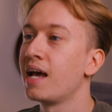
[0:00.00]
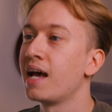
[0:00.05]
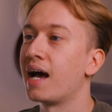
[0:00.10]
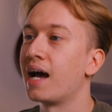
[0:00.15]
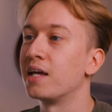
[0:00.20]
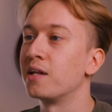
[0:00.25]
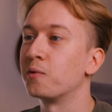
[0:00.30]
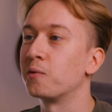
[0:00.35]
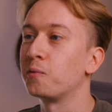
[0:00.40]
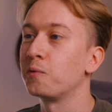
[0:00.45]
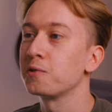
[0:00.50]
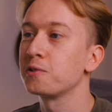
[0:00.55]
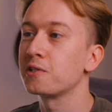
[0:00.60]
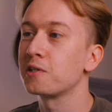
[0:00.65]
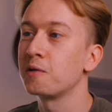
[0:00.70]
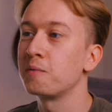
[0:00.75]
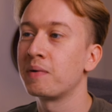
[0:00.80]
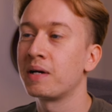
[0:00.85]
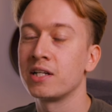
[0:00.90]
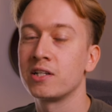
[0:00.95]
and
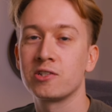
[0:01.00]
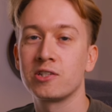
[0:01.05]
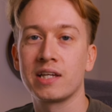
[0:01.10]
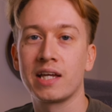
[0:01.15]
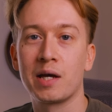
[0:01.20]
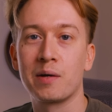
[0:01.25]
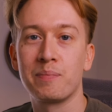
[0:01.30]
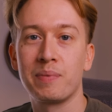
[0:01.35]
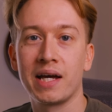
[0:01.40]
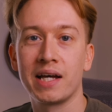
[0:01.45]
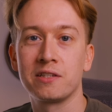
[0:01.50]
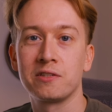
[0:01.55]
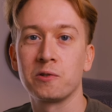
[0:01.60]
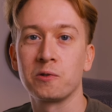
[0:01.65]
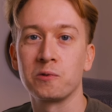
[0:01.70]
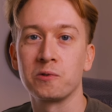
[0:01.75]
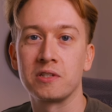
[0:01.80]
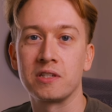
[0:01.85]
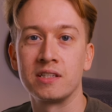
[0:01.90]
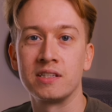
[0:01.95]
also managed to get
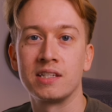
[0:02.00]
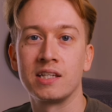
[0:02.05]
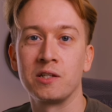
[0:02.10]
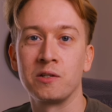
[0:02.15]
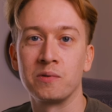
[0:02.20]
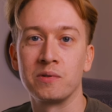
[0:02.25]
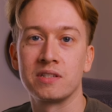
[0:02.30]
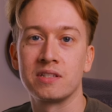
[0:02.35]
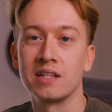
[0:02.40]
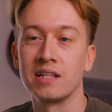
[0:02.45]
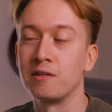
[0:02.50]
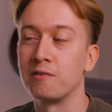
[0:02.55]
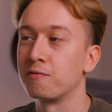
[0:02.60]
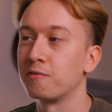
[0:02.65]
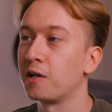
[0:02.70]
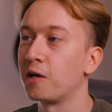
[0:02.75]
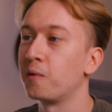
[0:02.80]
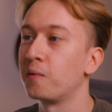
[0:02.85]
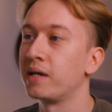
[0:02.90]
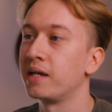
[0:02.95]
petals continuously
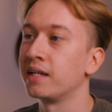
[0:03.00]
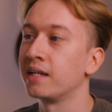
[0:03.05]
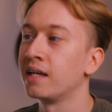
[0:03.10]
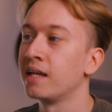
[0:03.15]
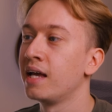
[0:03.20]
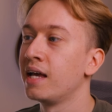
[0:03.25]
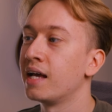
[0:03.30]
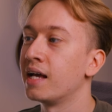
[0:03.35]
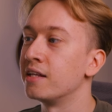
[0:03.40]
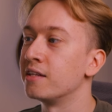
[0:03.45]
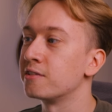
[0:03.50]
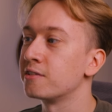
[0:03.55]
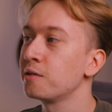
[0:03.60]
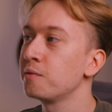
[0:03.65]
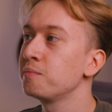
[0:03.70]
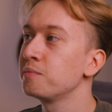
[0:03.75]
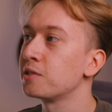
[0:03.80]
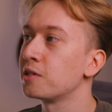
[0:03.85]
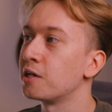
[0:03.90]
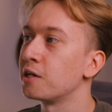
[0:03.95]
flowing and
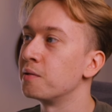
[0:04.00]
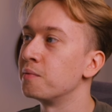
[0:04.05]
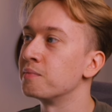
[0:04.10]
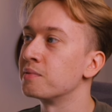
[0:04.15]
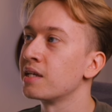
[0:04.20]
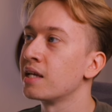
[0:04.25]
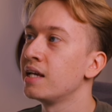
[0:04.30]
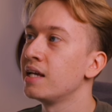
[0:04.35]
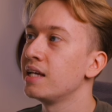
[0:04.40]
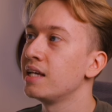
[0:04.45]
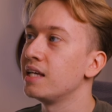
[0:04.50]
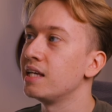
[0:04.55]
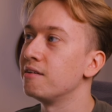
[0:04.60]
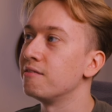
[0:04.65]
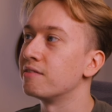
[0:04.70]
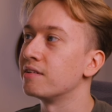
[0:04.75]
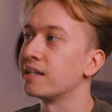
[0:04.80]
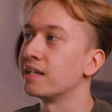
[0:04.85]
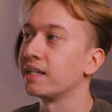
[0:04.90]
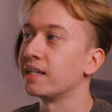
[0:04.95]
sometimes even